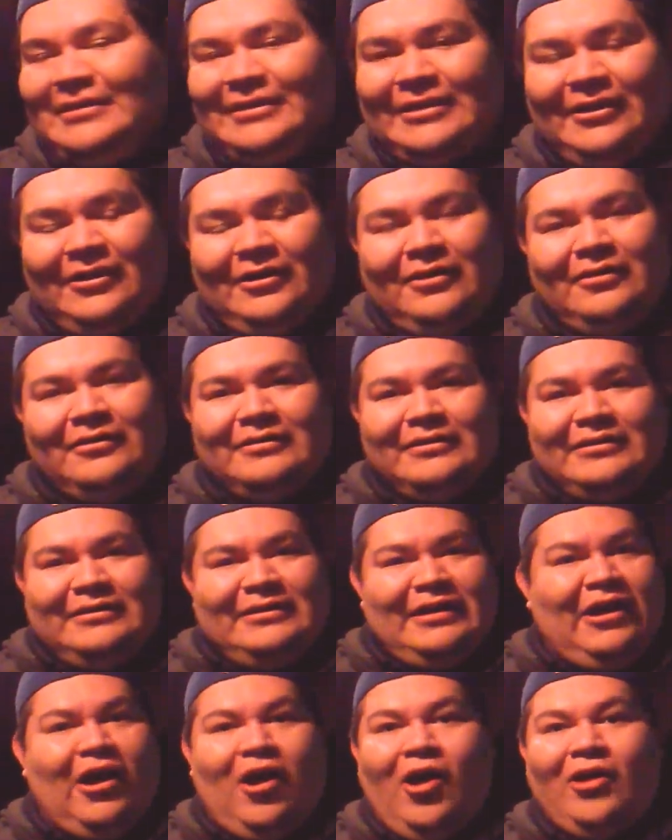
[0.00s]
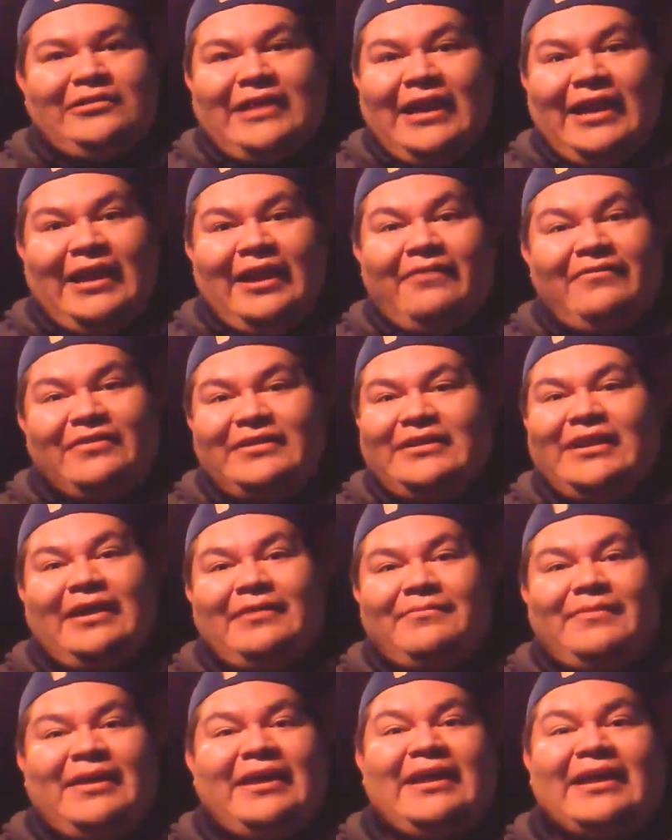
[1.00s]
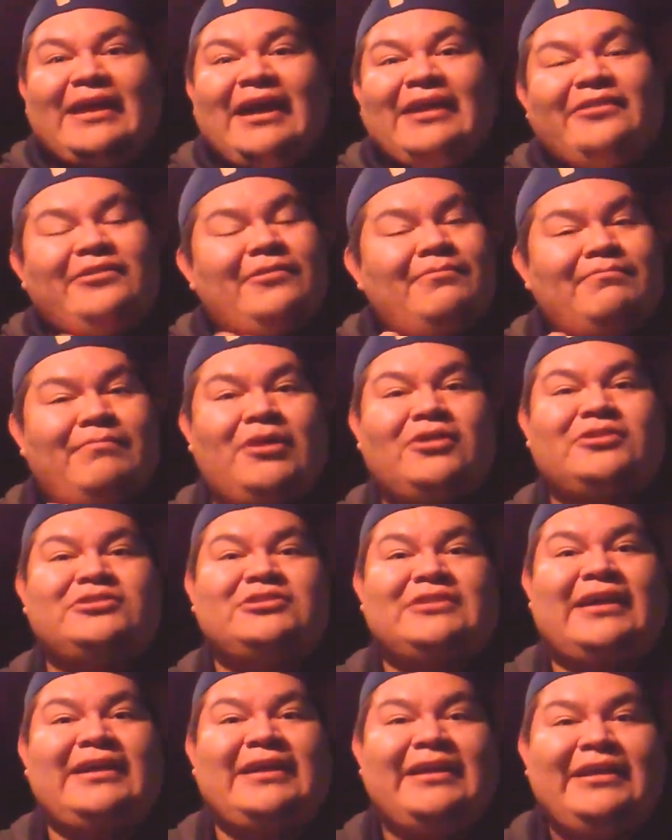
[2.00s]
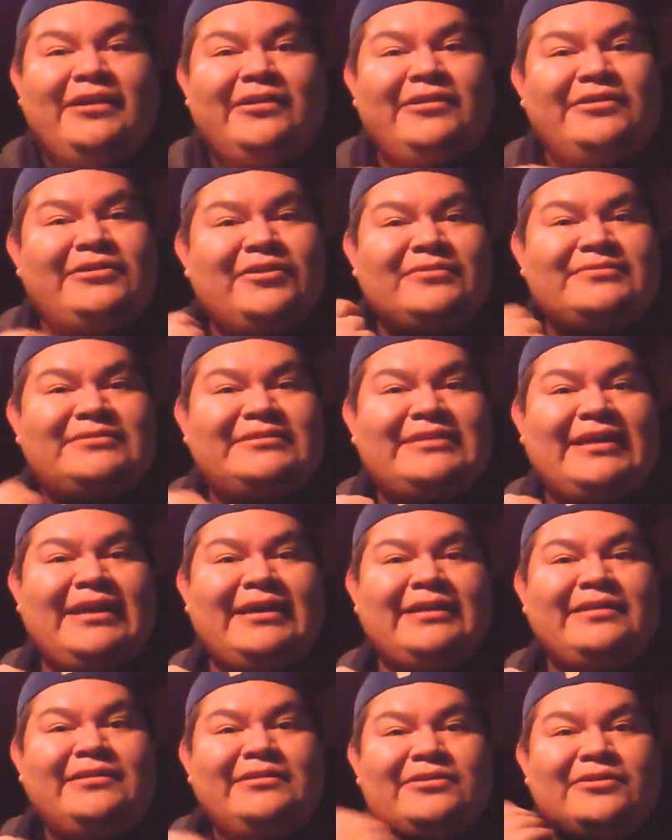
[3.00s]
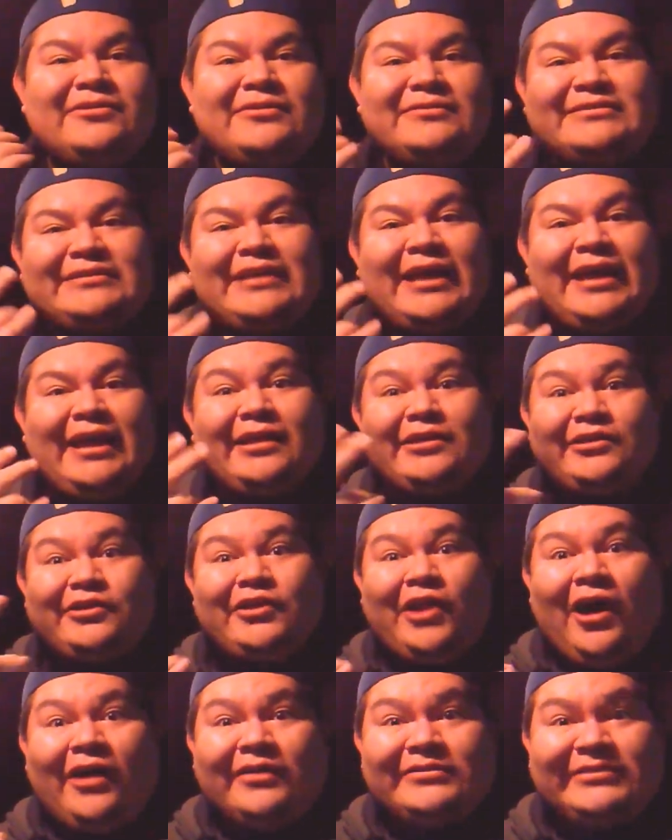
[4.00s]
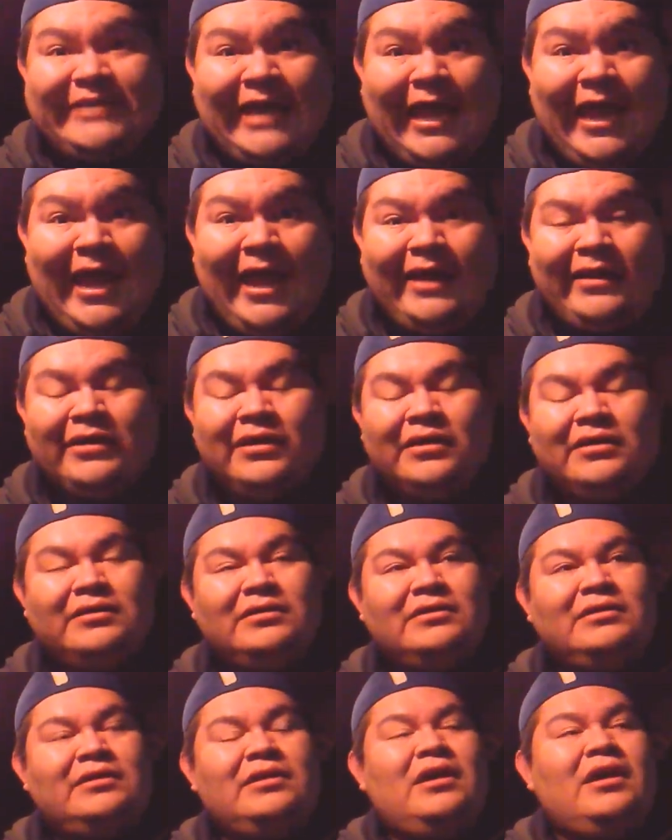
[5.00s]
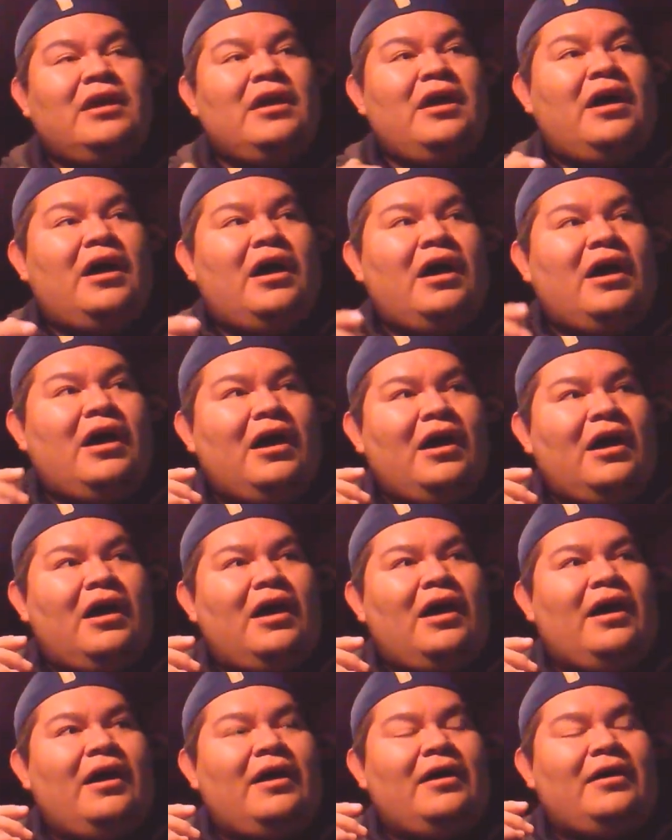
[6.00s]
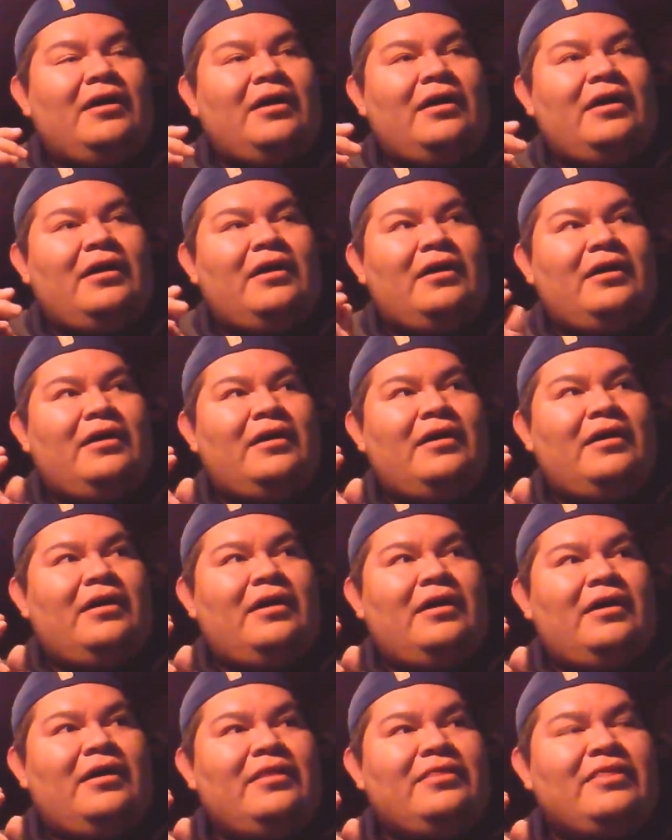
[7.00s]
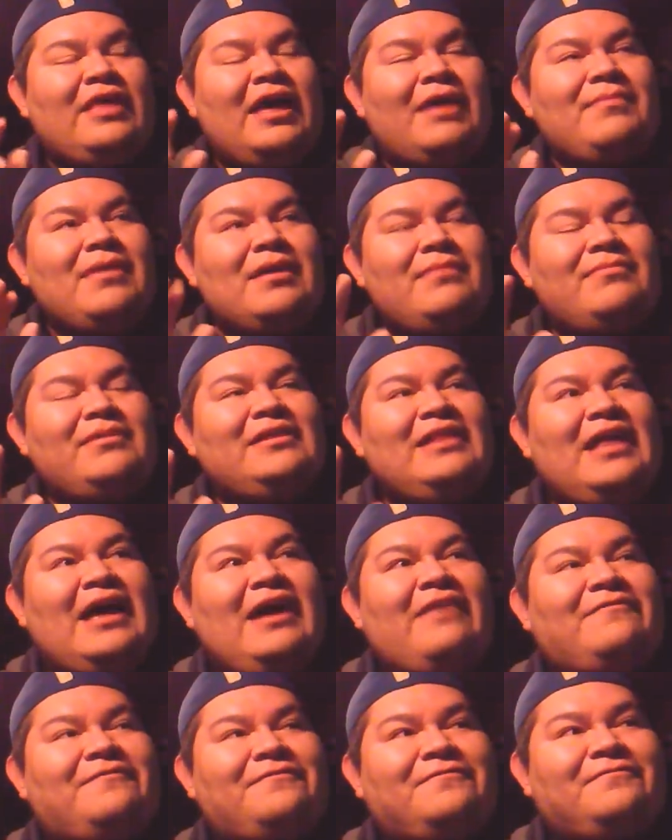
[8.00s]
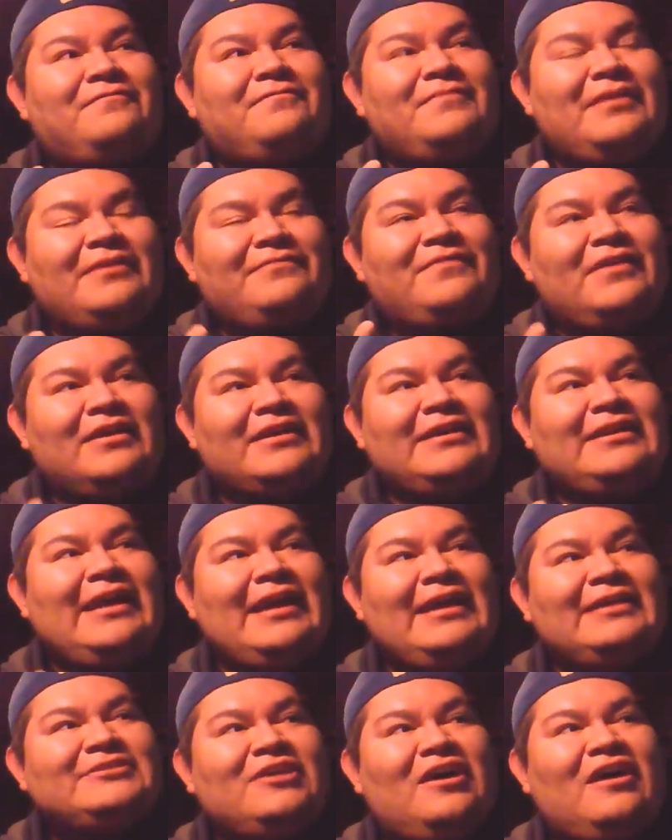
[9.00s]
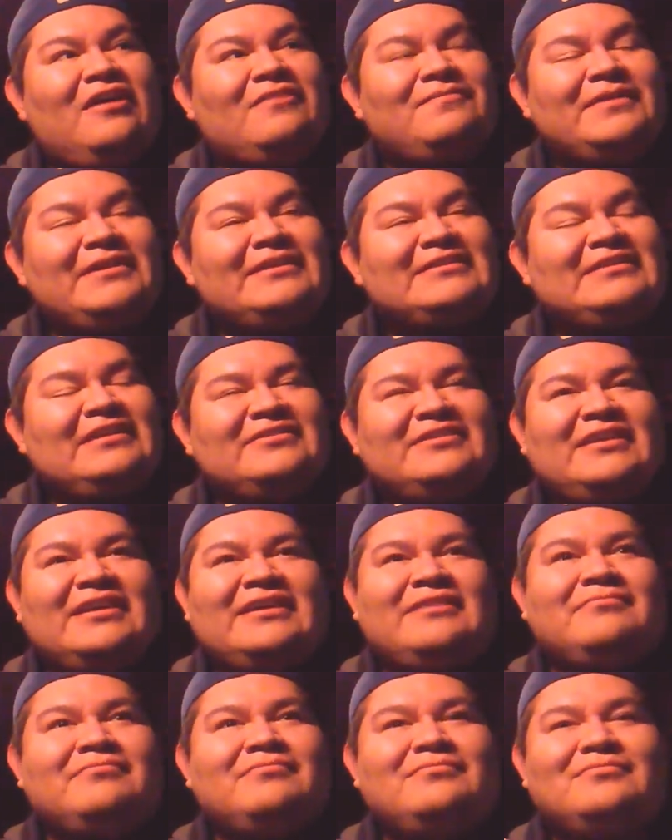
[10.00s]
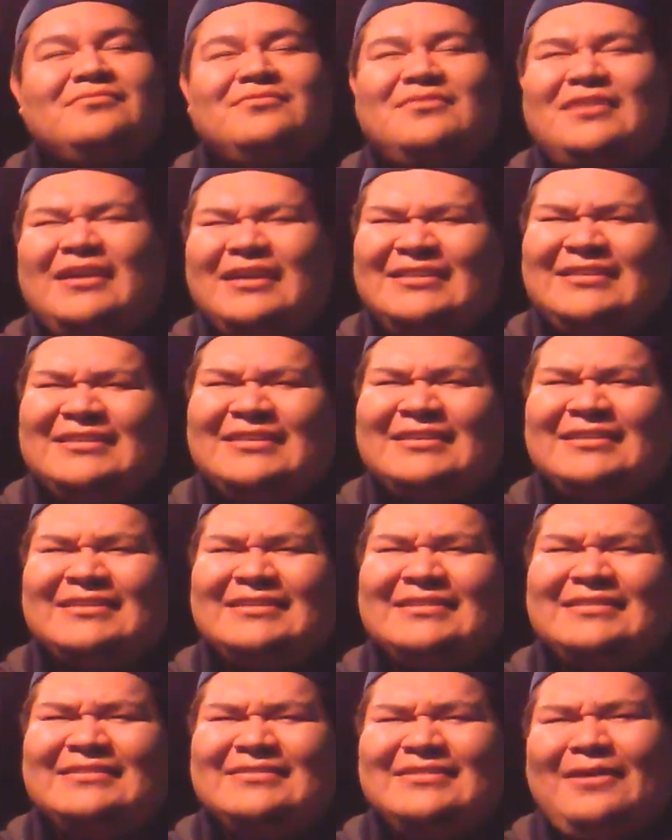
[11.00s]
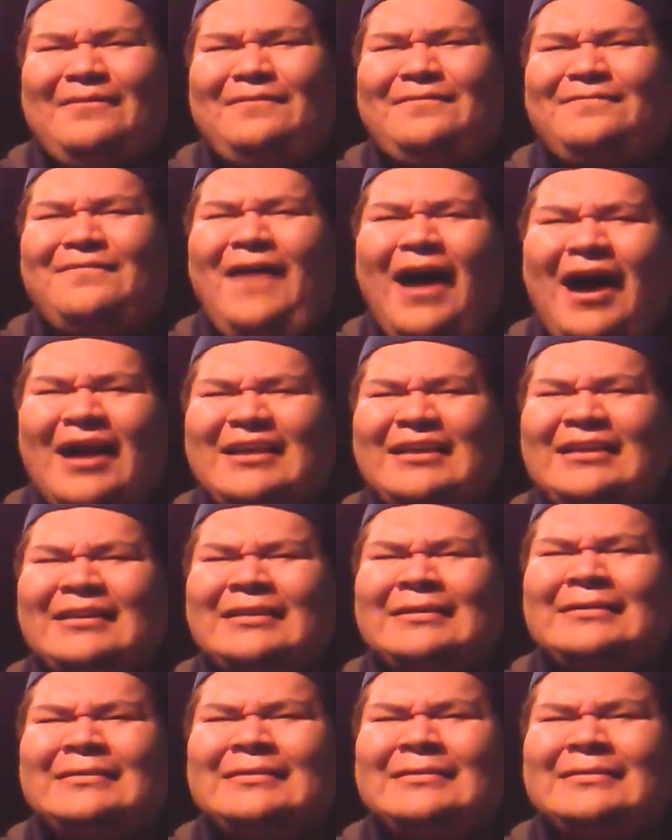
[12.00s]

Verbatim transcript: You know, all day, every day, man. I got the merch right here. You know what I'm saying? You know what I'm saying? You know what I'm saying? Uh, that made me laugh my fucking ass off because I was like, what the fuck?